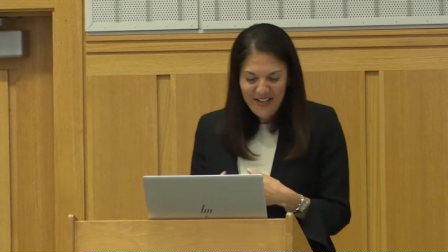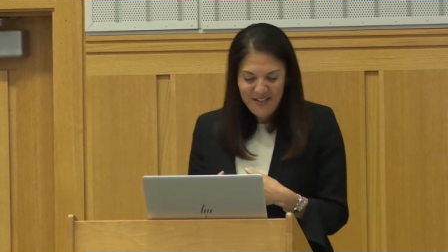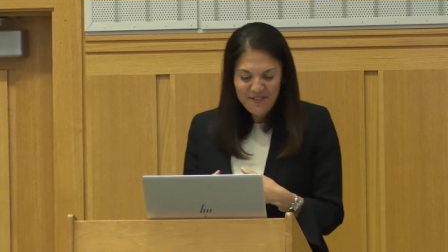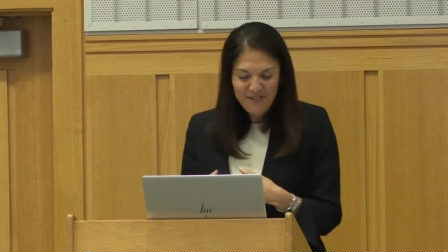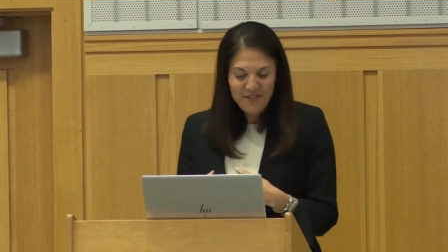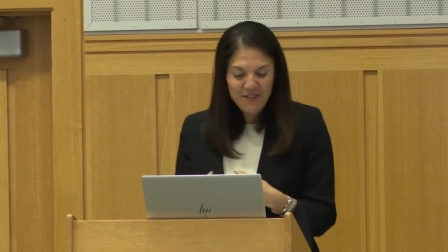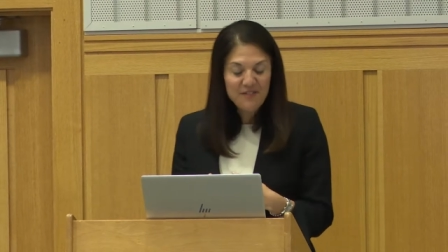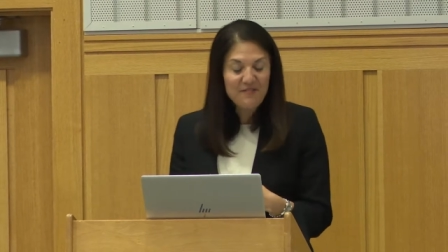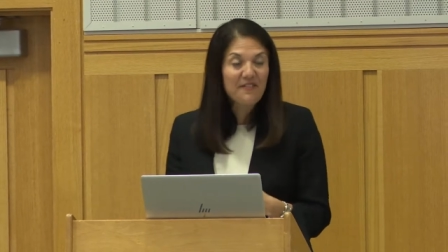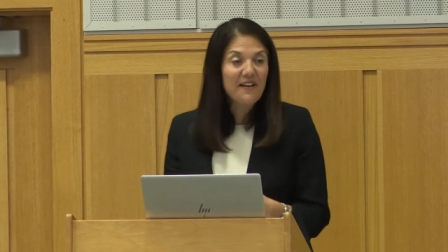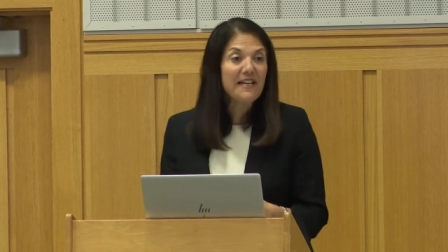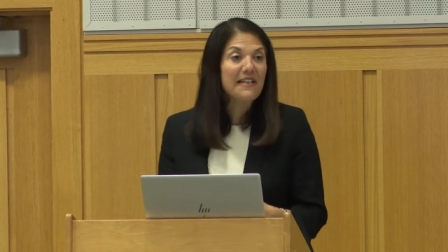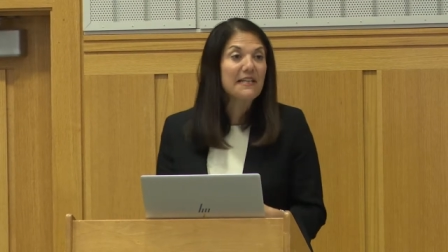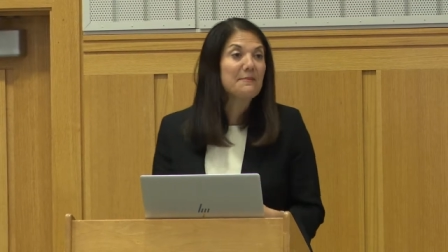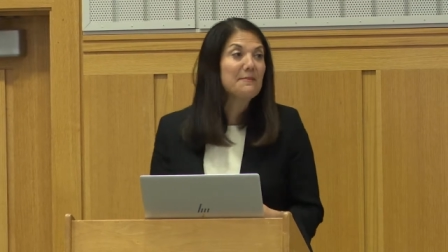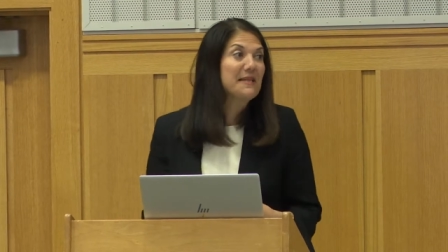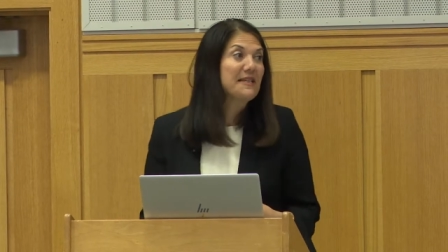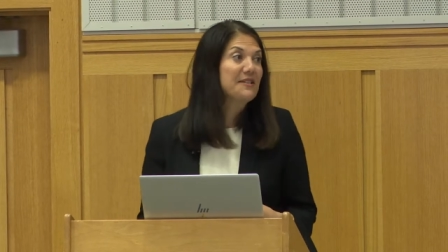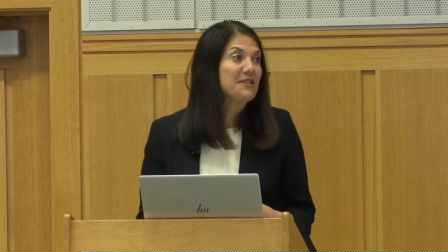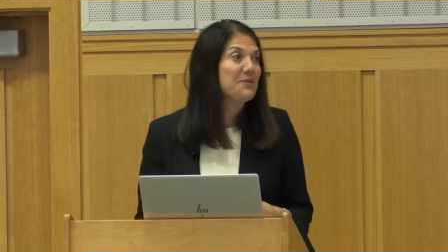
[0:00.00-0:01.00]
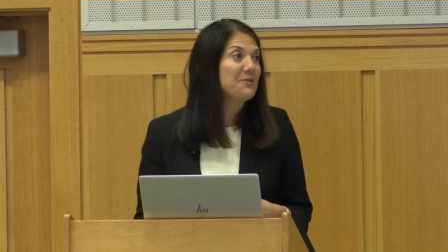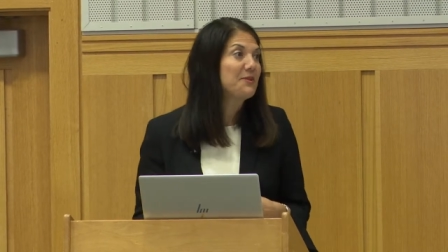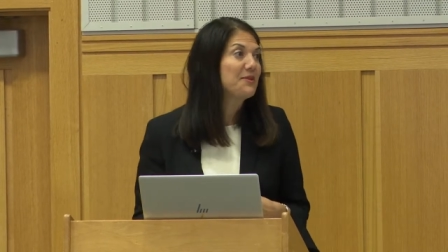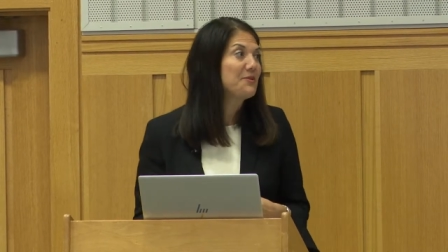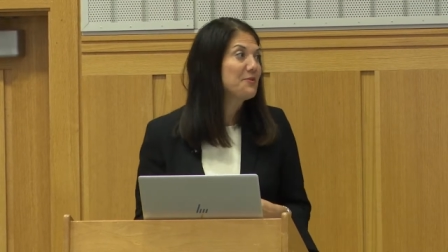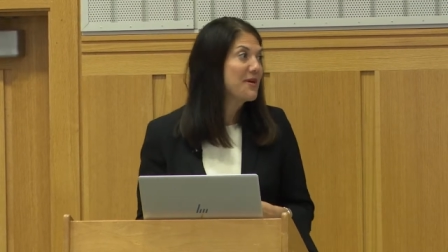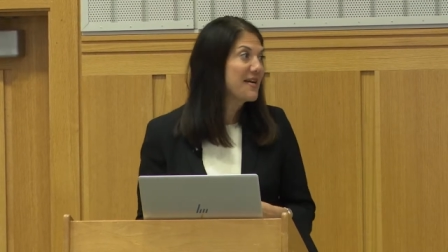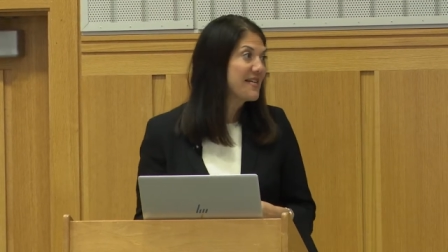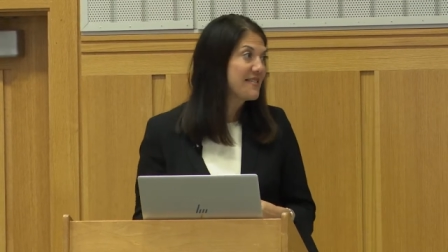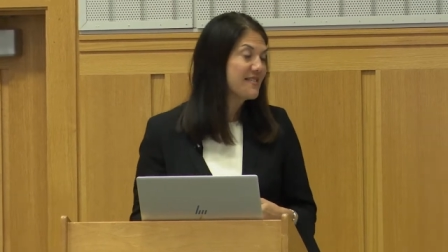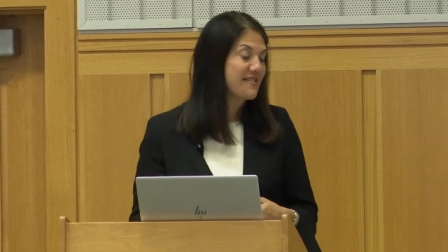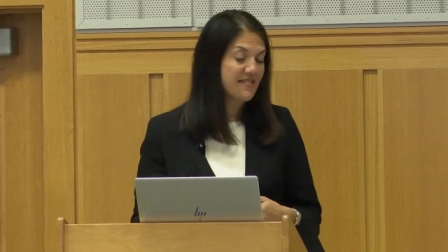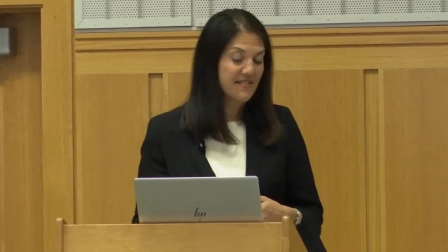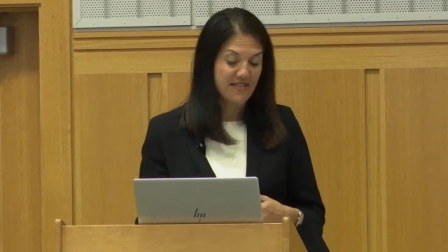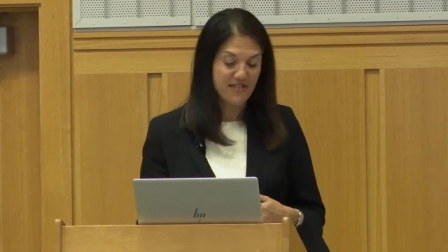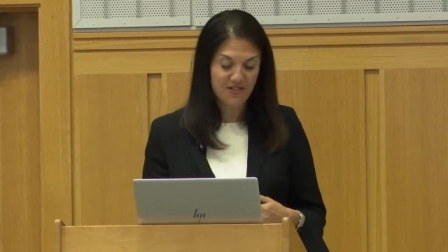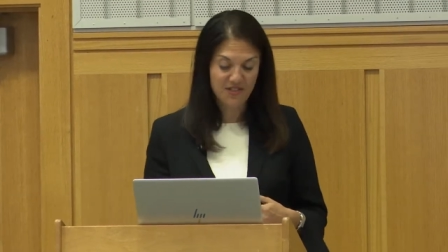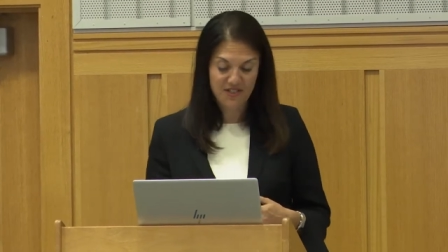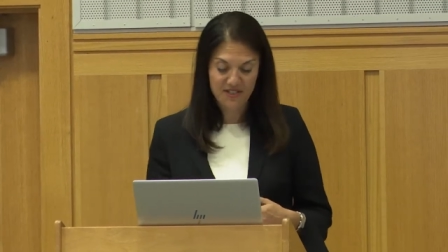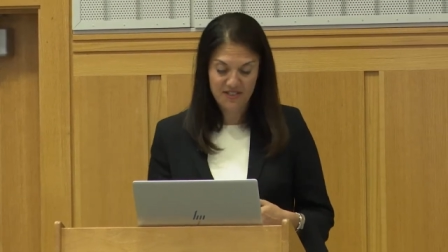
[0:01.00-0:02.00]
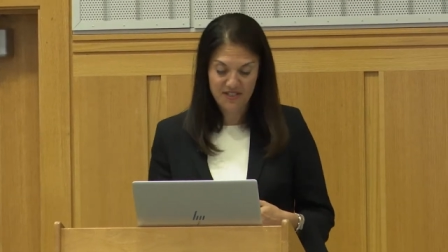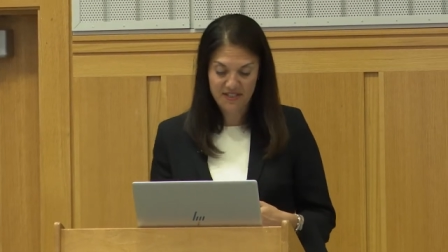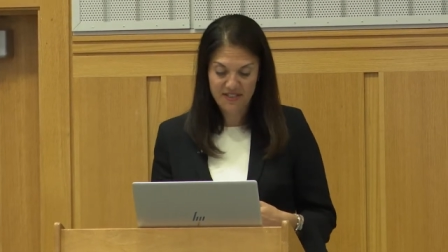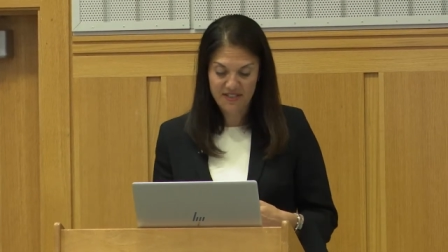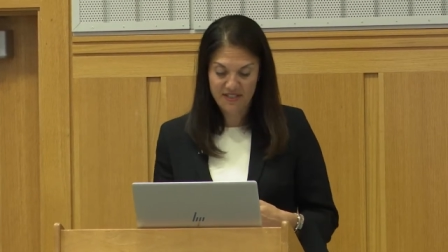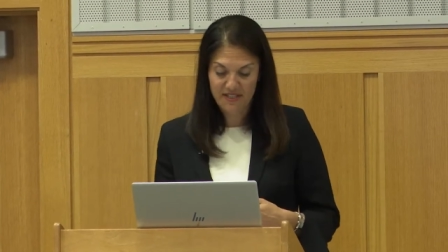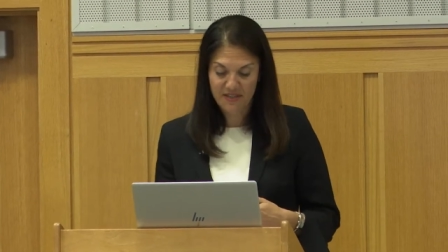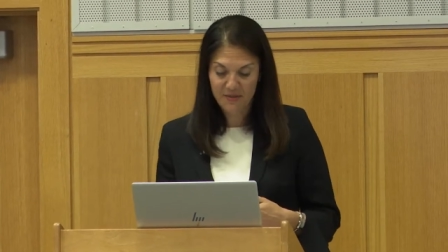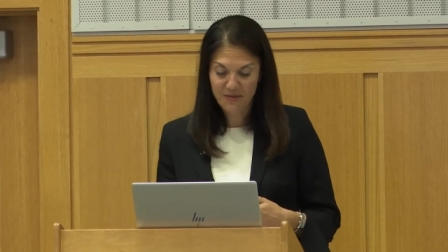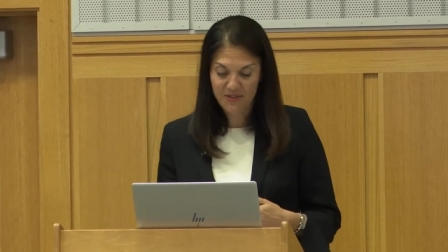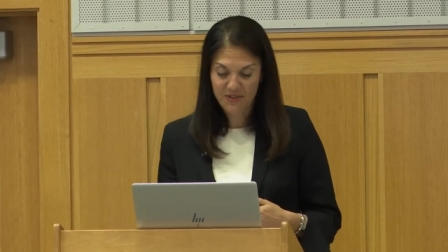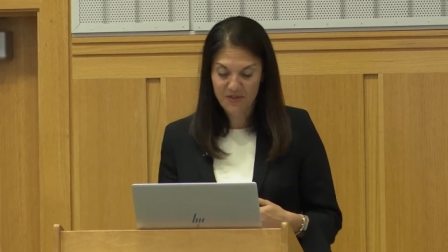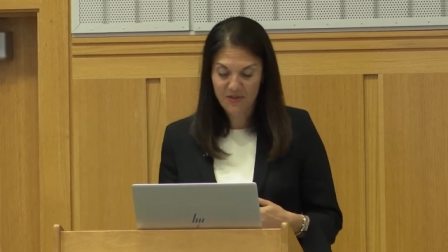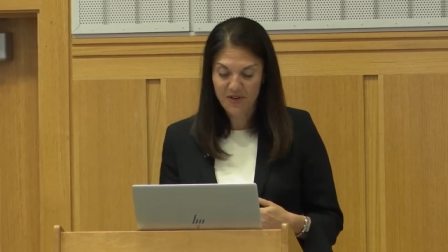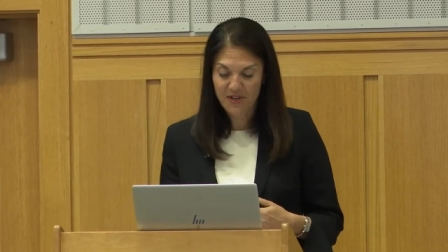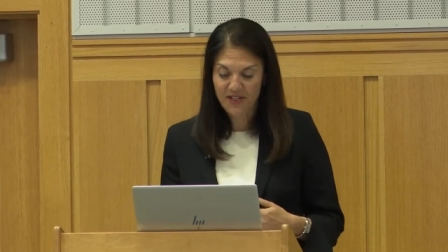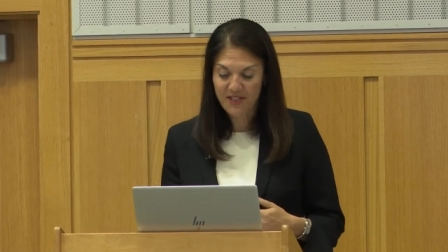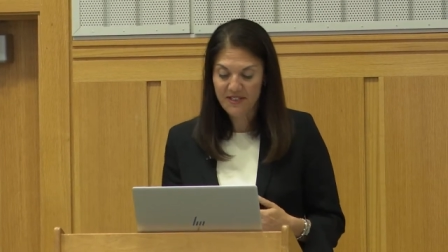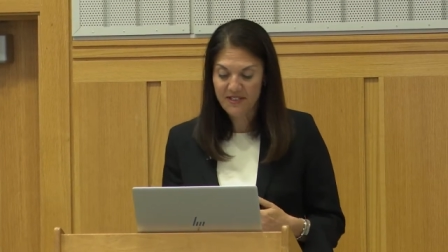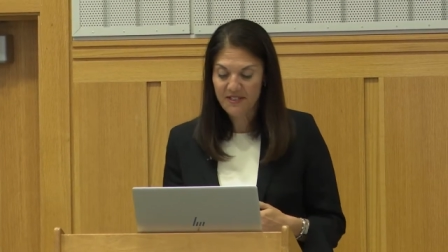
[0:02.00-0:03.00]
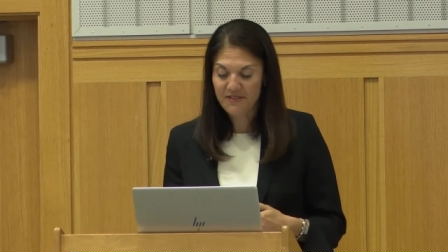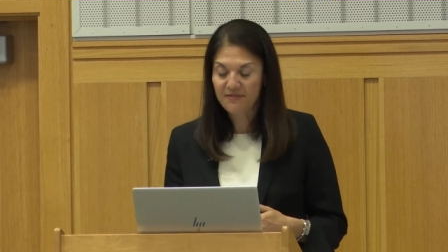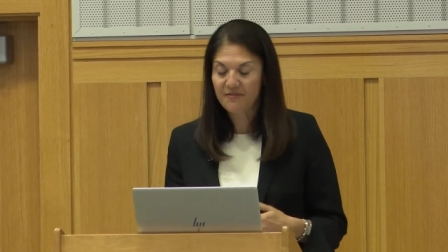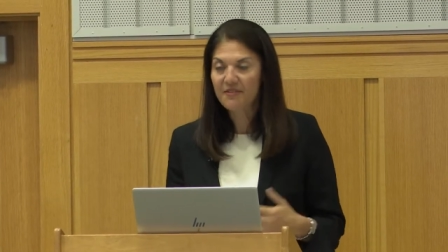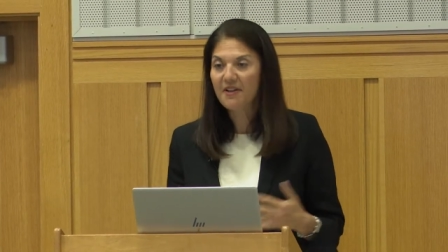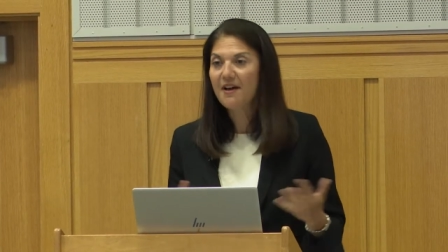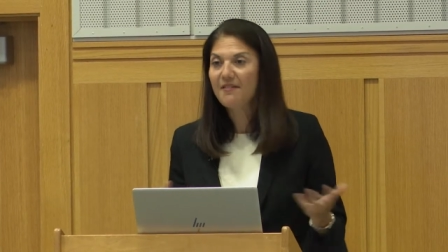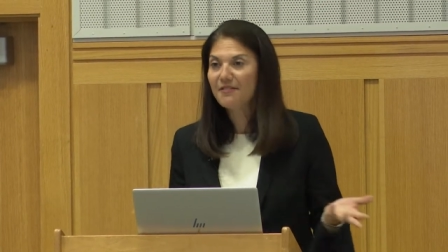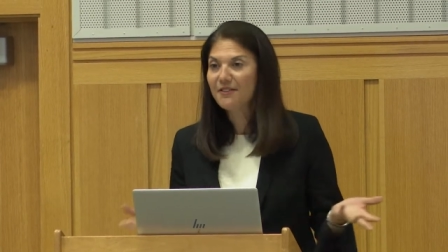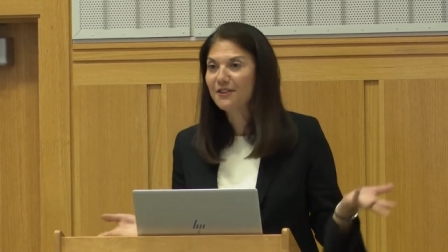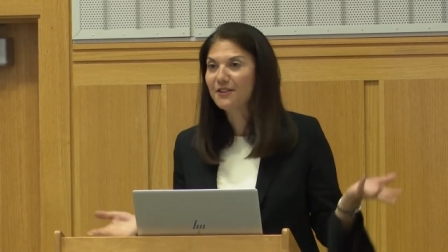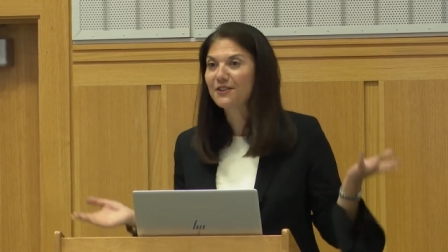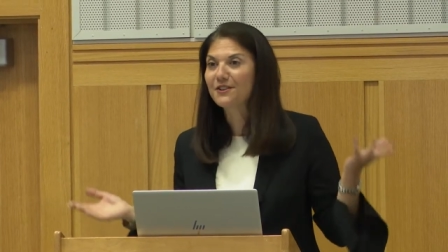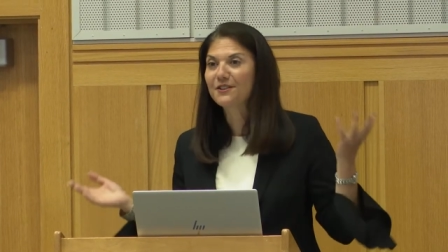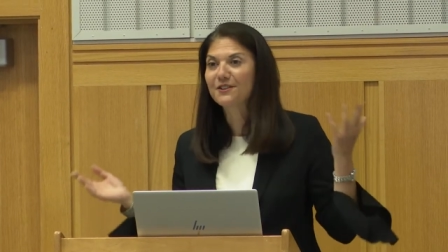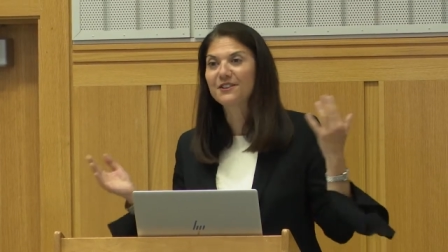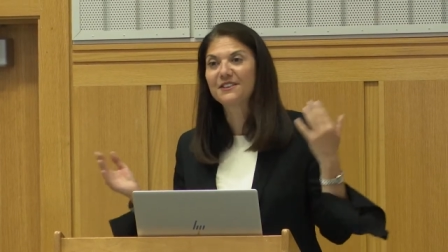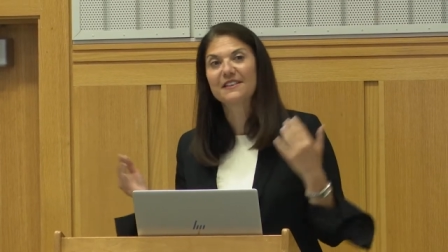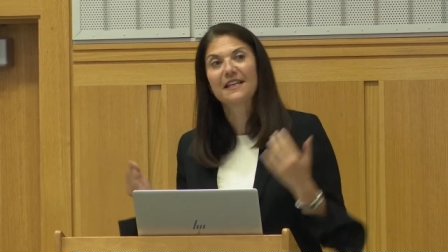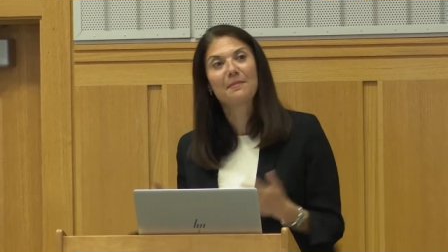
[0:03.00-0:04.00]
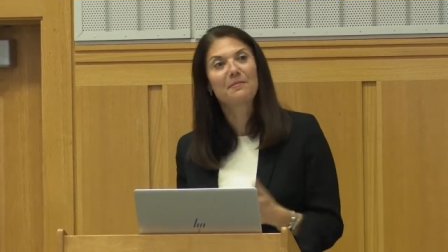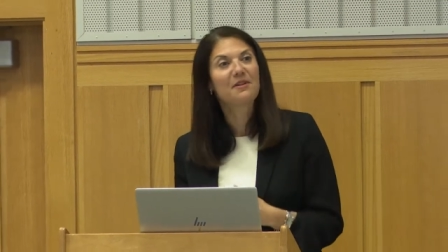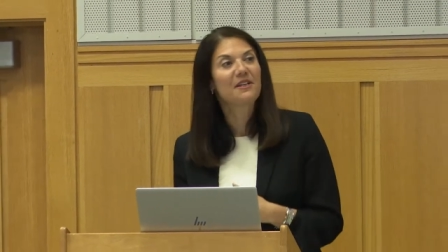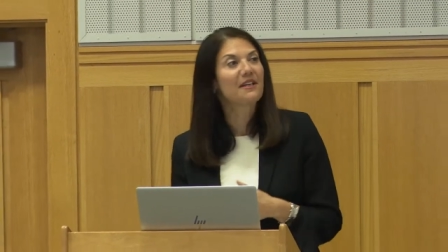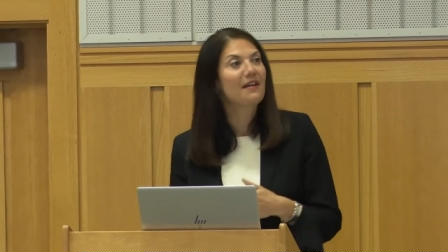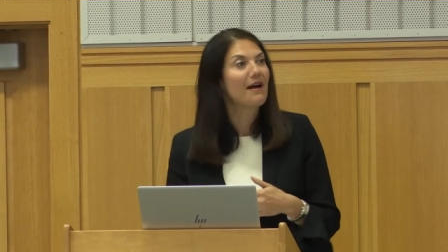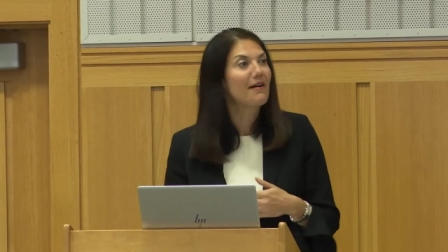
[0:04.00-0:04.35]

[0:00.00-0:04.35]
for inviting me to address such a distinguished audience of governors, deputy